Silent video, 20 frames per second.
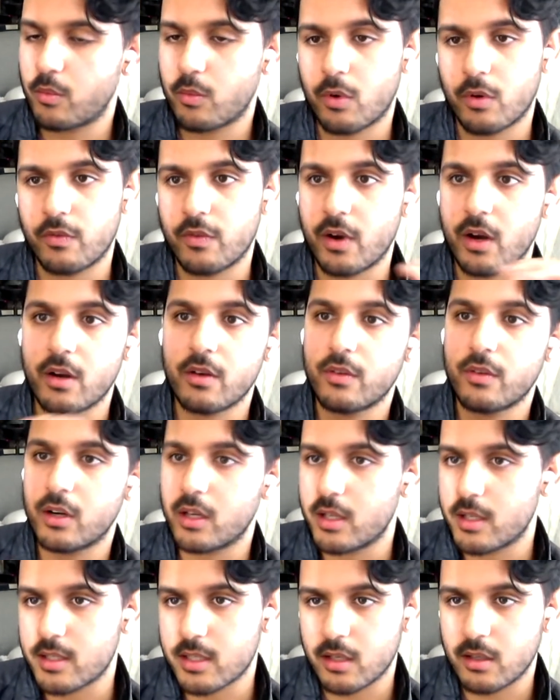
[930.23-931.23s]
we're very,
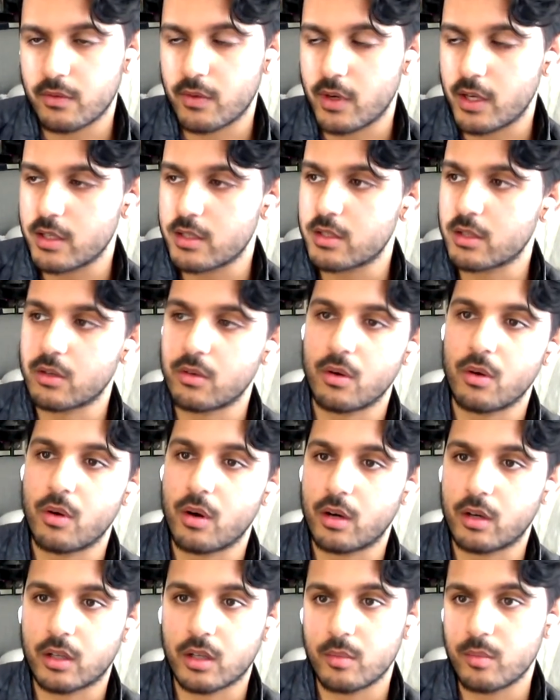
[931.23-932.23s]
very incentivized to grow
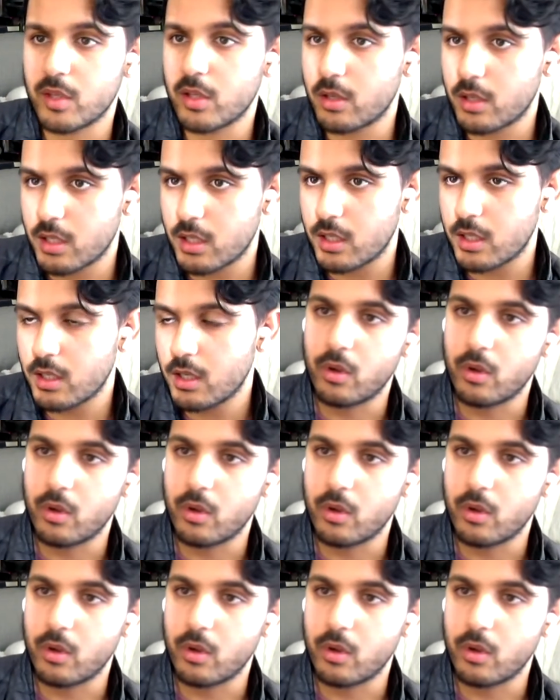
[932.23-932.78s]
our community,